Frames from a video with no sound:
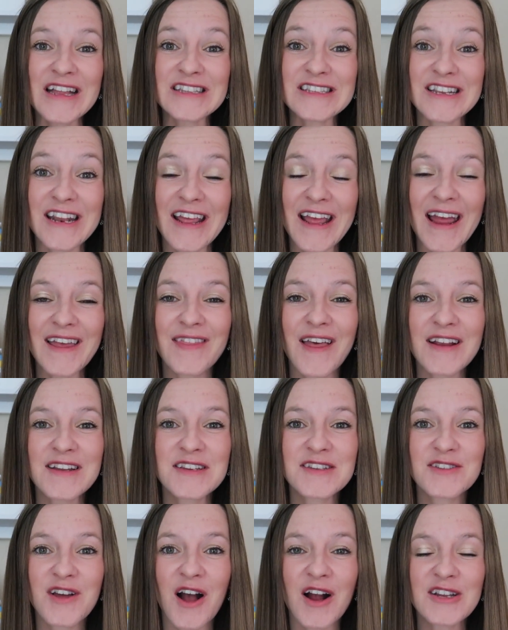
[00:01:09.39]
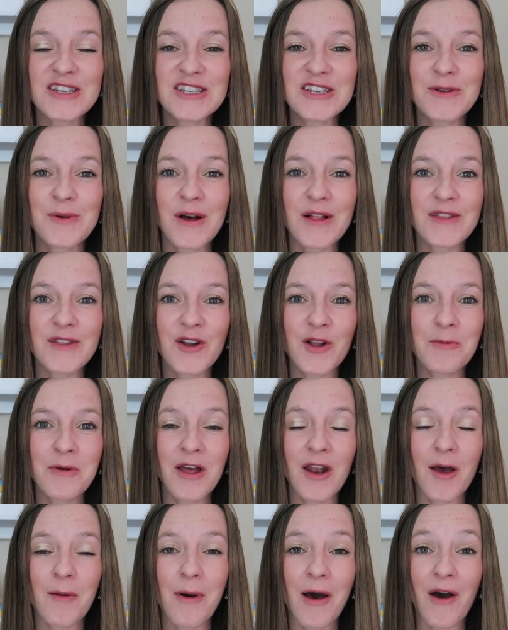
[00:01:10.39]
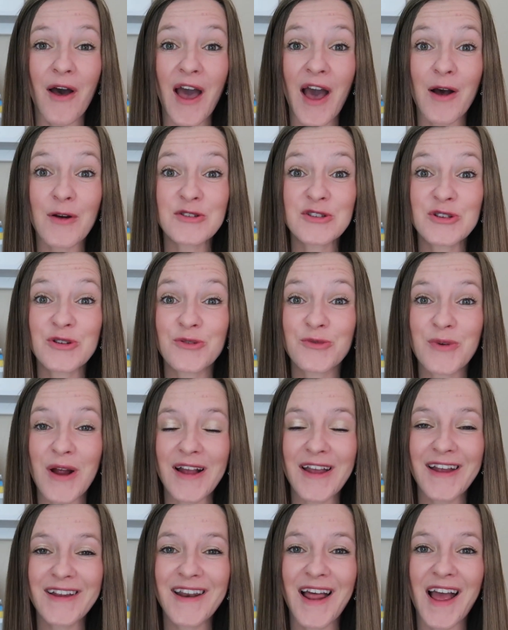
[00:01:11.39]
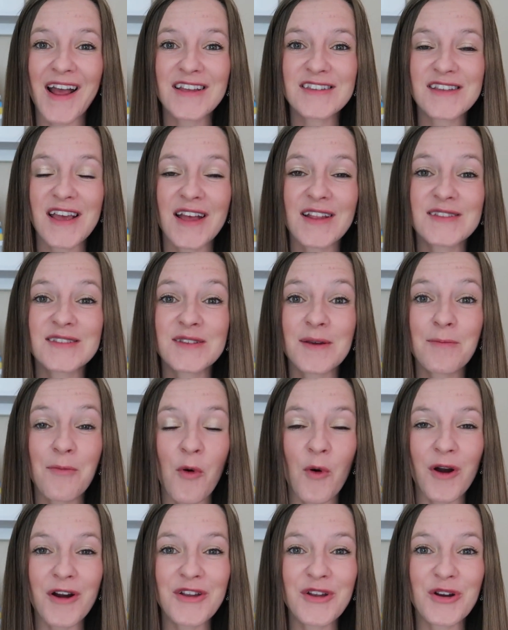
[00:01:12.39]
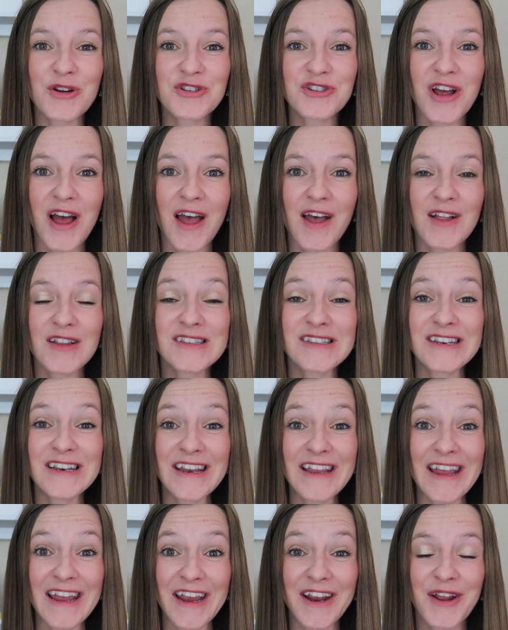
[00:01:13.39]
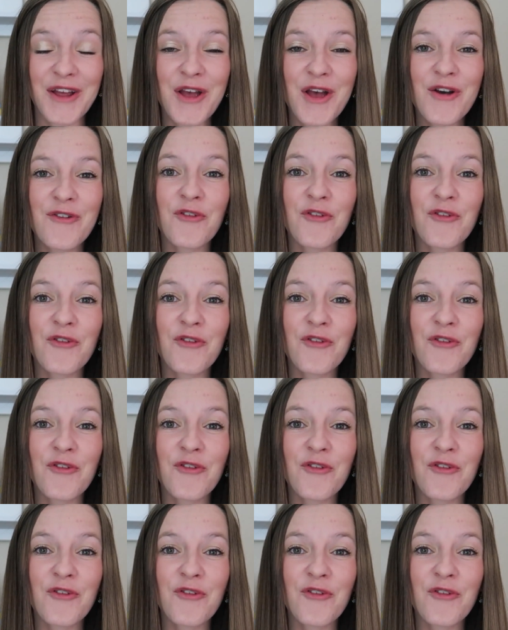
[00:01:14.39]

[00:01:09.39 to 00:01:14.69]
today I'd like to talk to you a little bit about how to recognize and support your child's need